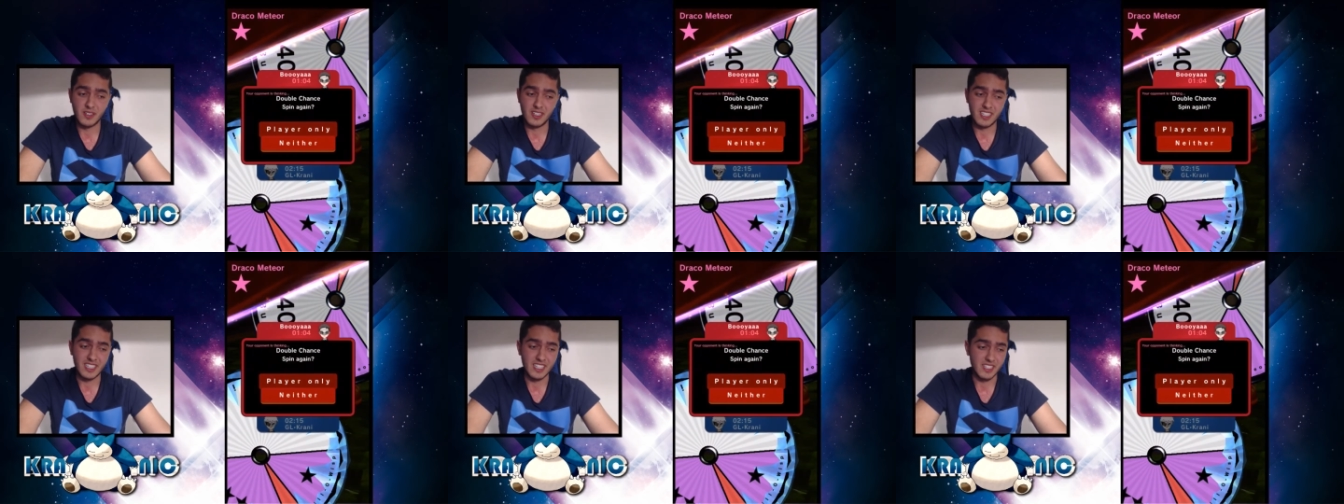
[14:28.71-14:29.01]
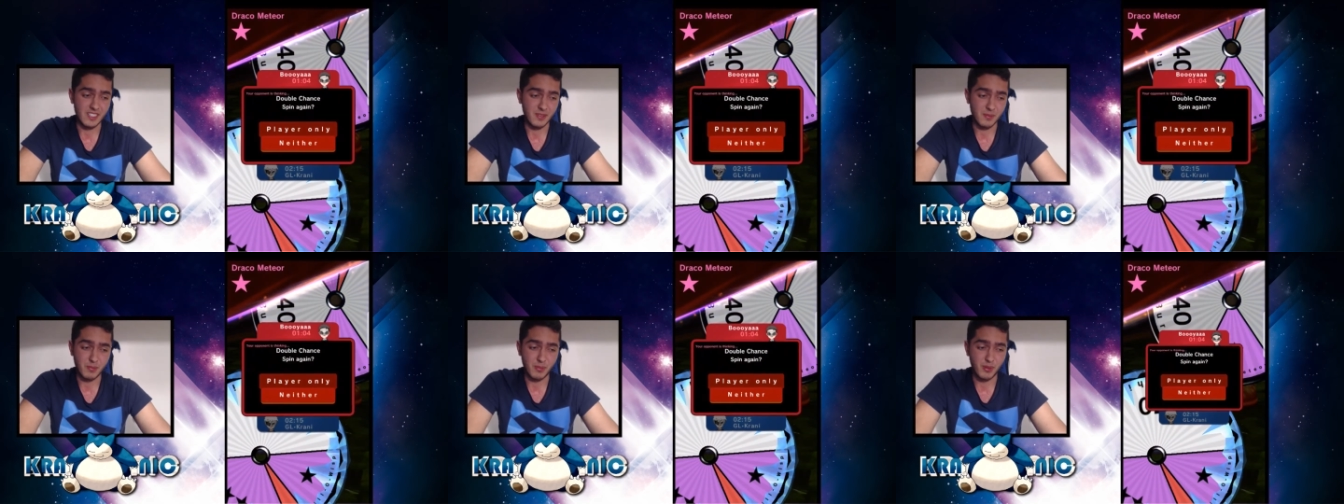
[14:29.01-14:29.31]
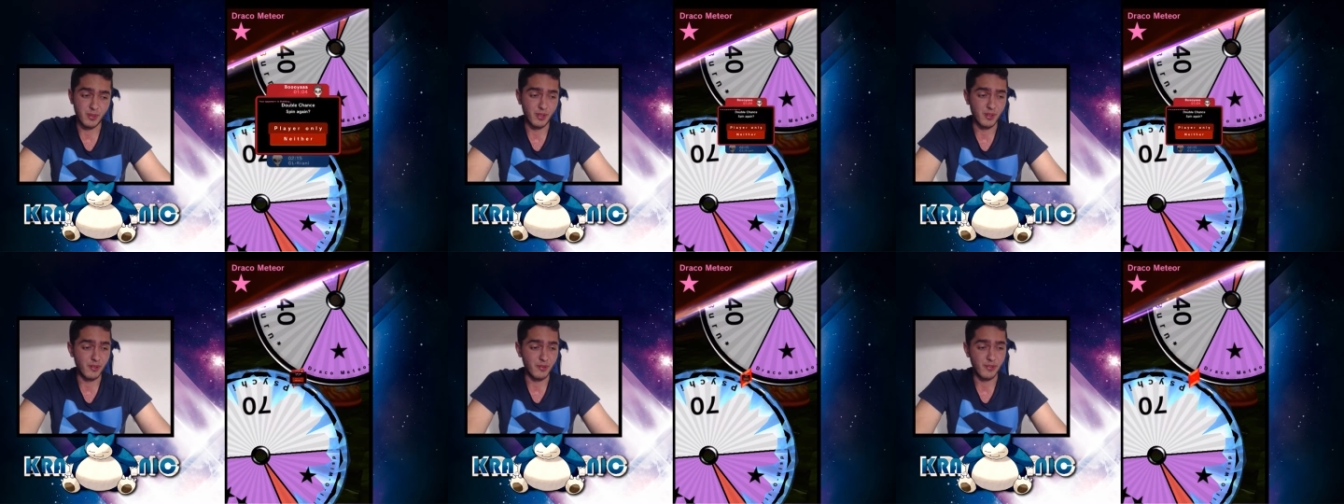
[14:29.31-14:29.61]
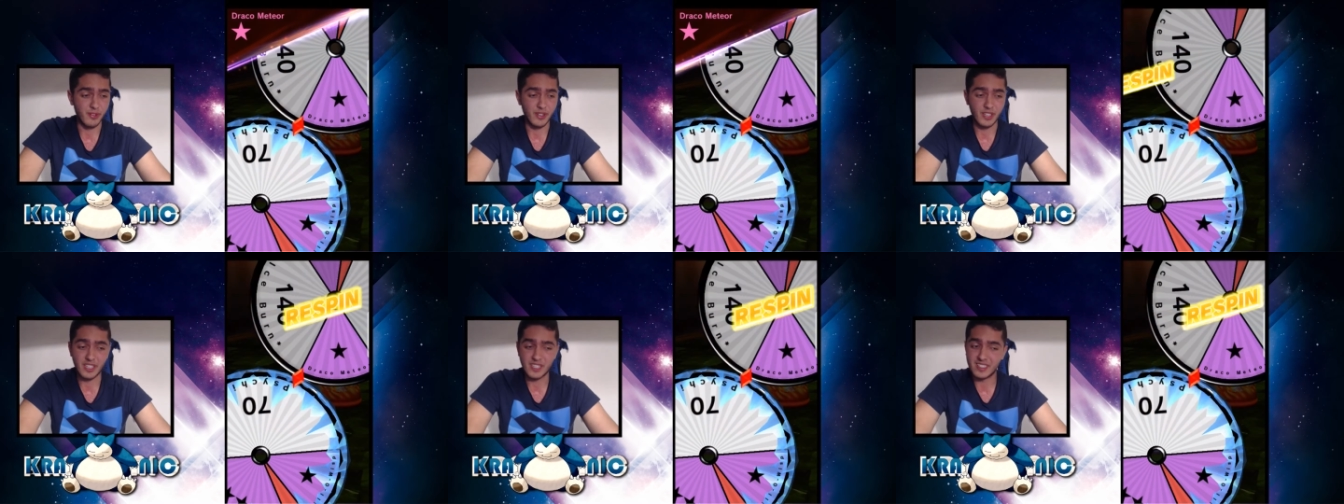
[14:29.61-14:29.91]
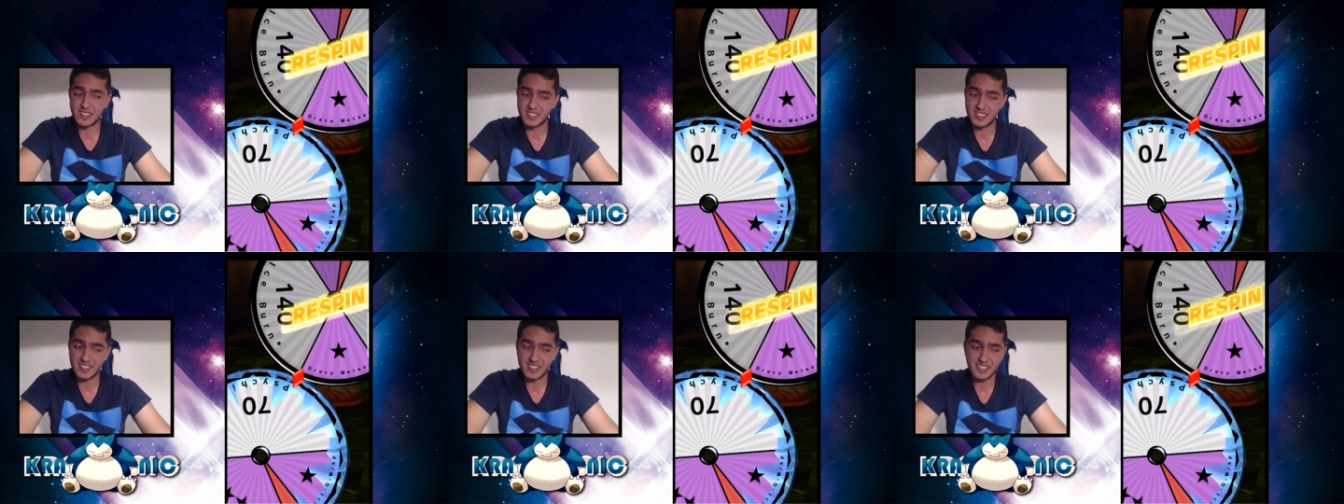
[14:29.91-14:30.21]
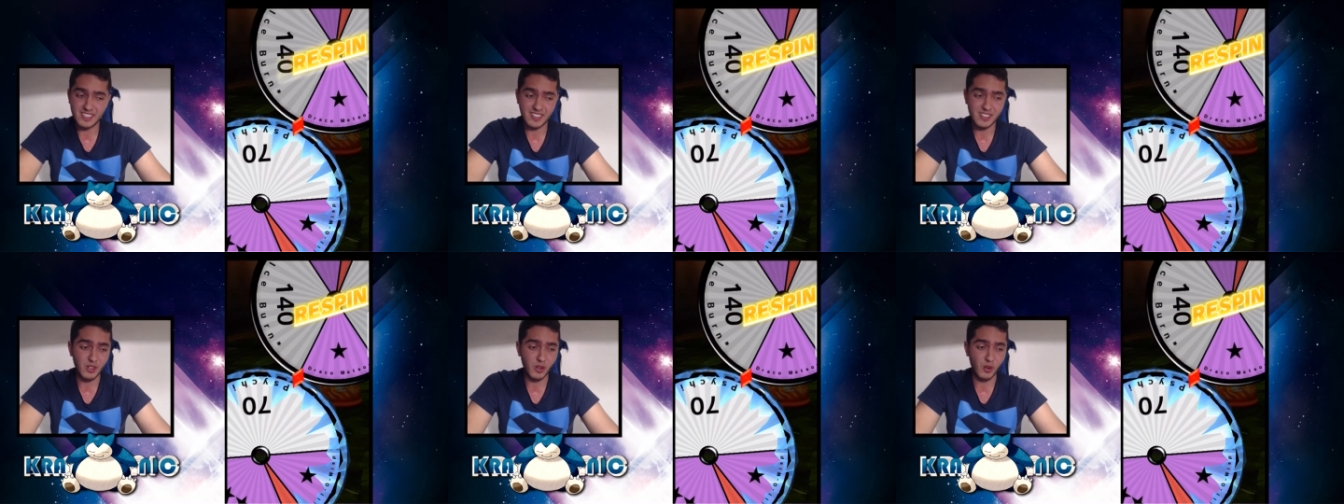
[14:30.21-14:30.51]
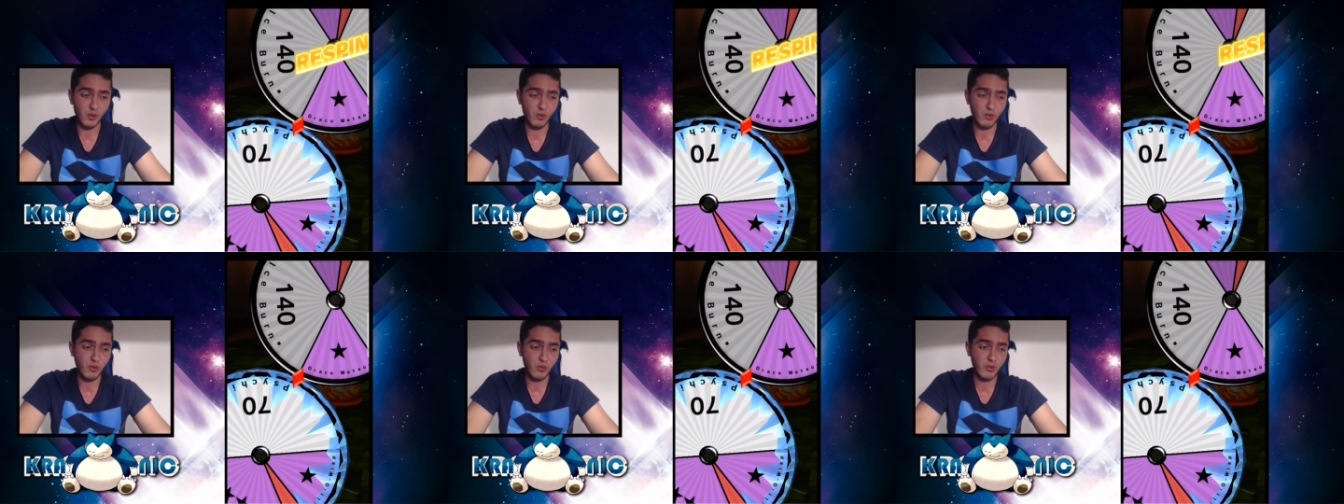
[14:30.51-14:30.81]
is perfect, go
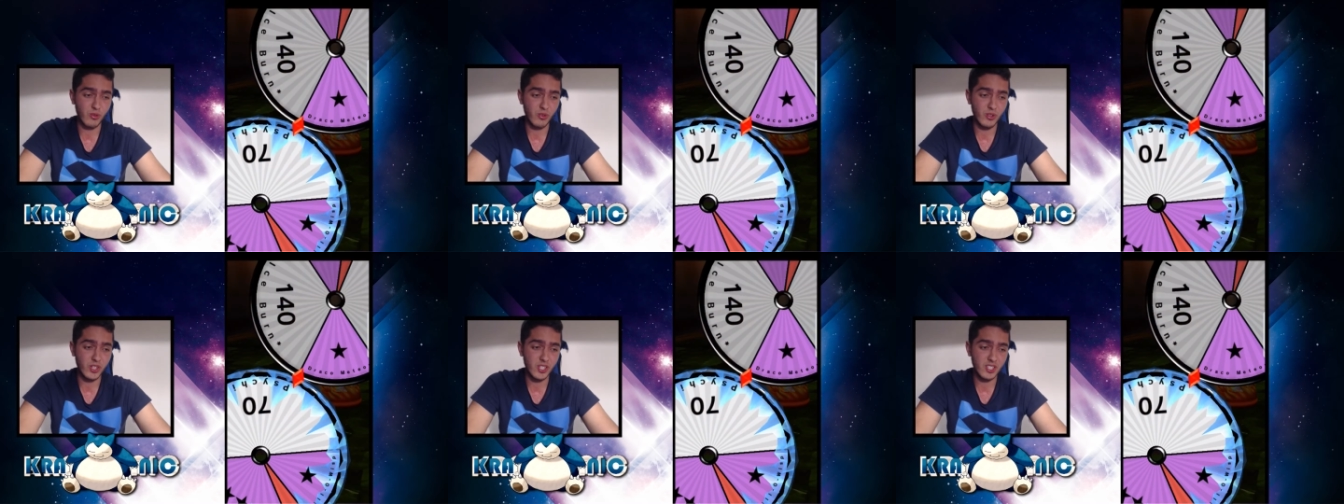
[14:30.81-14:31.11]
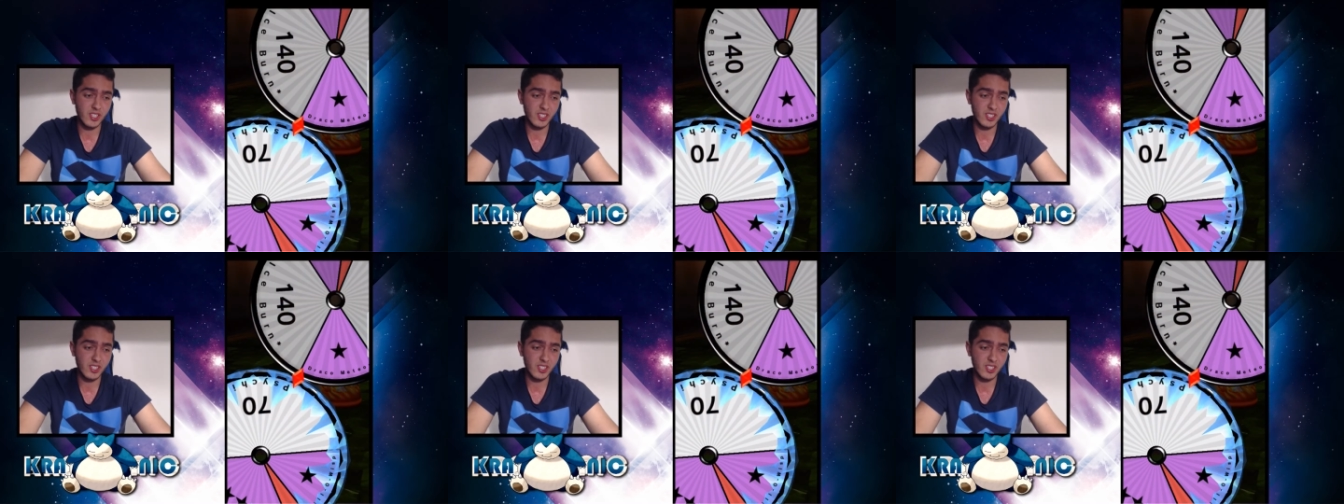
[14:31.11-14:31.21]
for it.